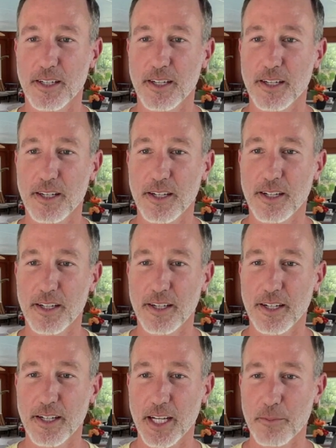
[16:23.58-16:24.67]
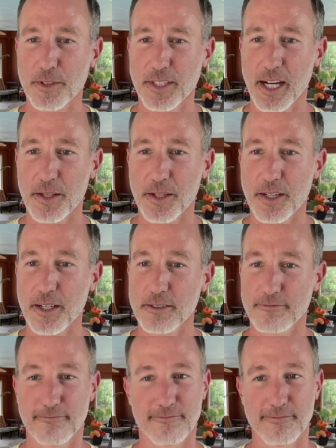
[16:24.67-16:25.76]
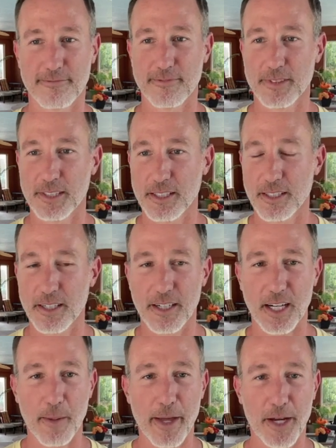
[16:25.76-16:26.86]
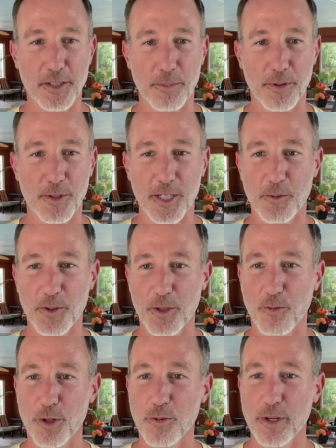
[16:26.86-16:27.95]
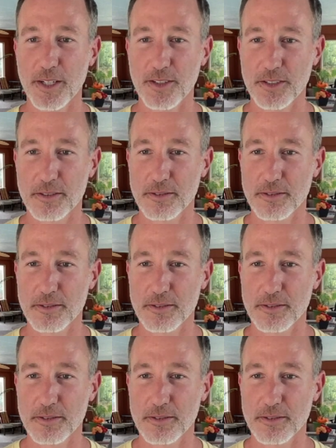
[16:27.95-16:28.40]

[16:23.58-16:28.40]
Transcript: Uh, I like Metallica. I'm actually pretty good with a real wrench.